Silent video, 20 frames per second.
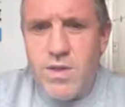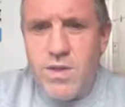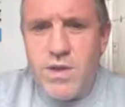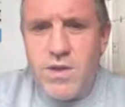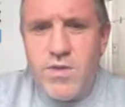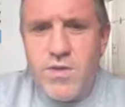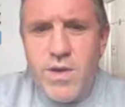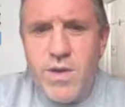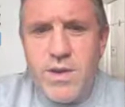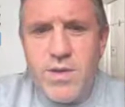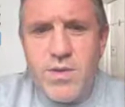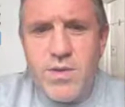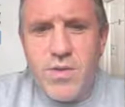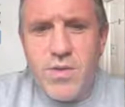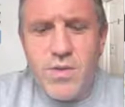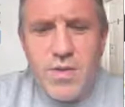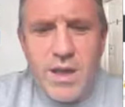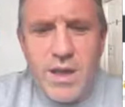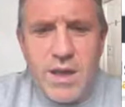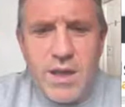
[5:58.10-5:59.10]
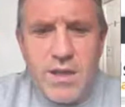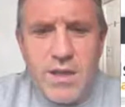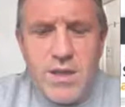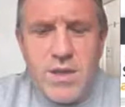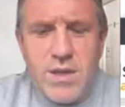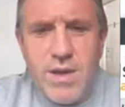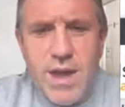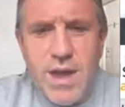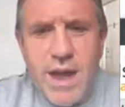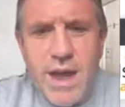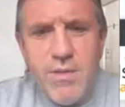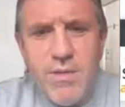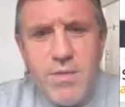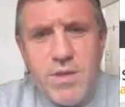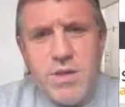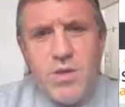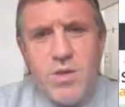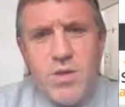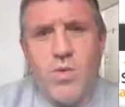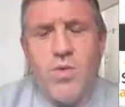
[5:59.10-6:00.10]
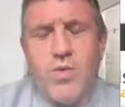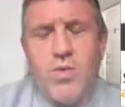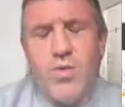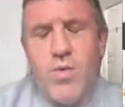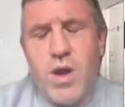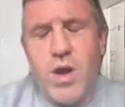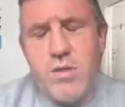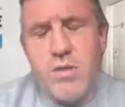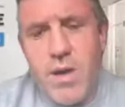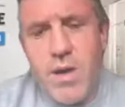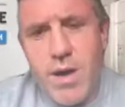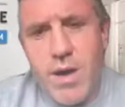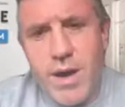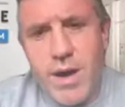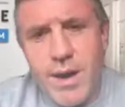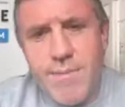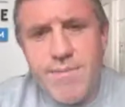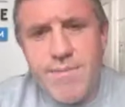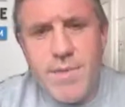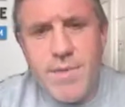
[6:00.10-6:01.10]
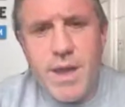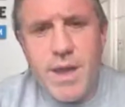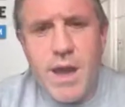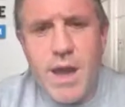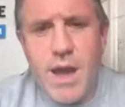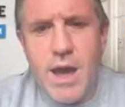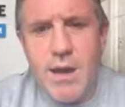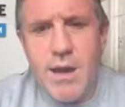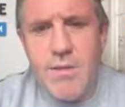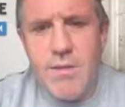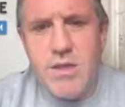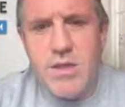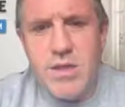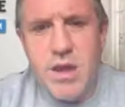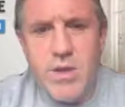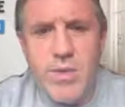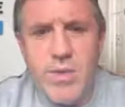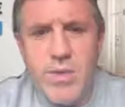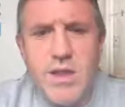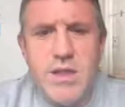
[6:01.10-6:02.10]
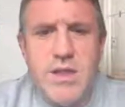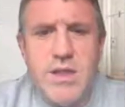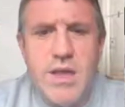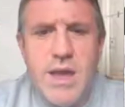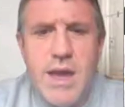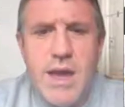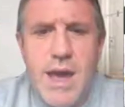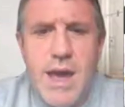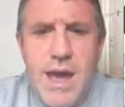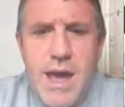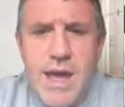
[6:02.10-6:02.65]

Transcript: one of the critical things you get with the authorized partner SolarWinds